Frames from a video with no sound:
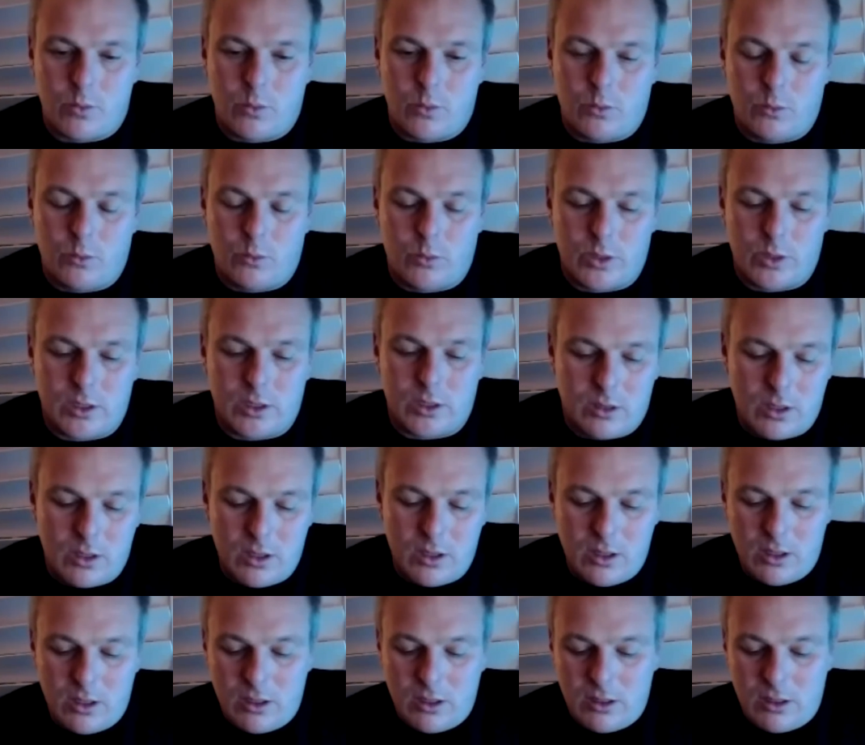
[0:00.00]

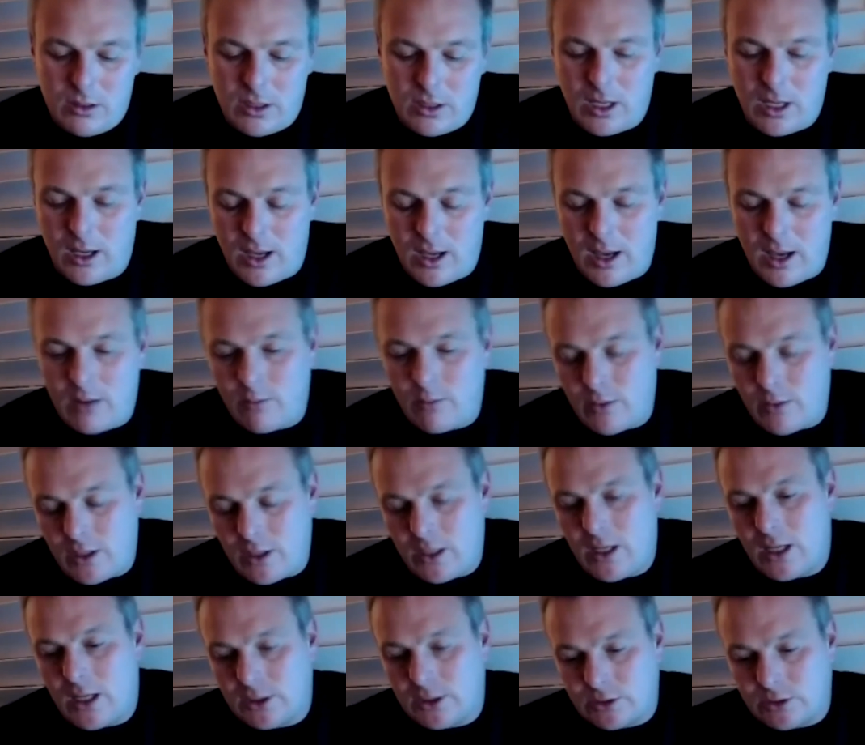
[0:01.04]

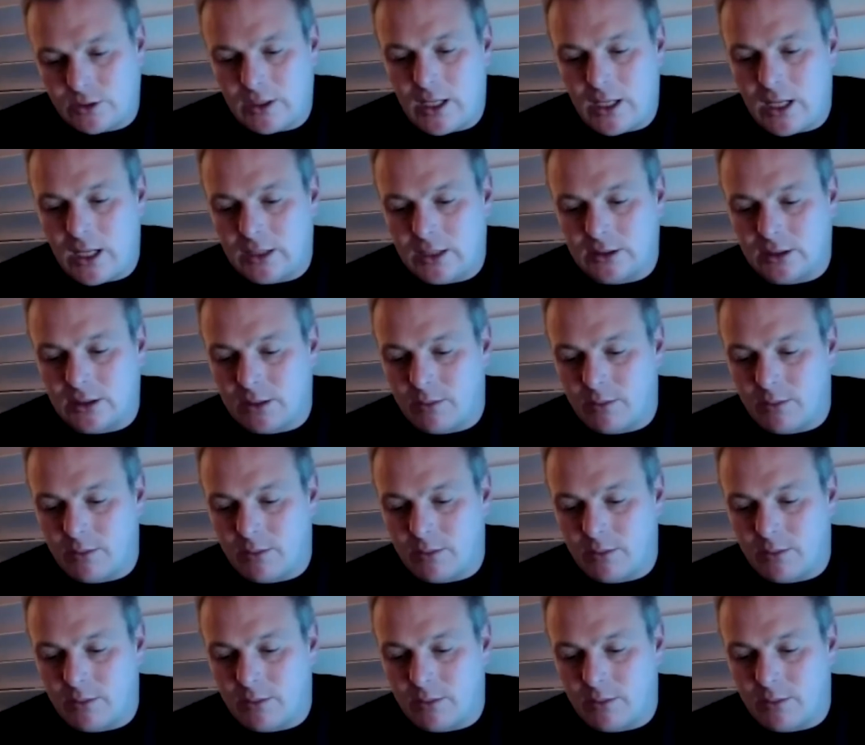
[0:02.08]
our triage at the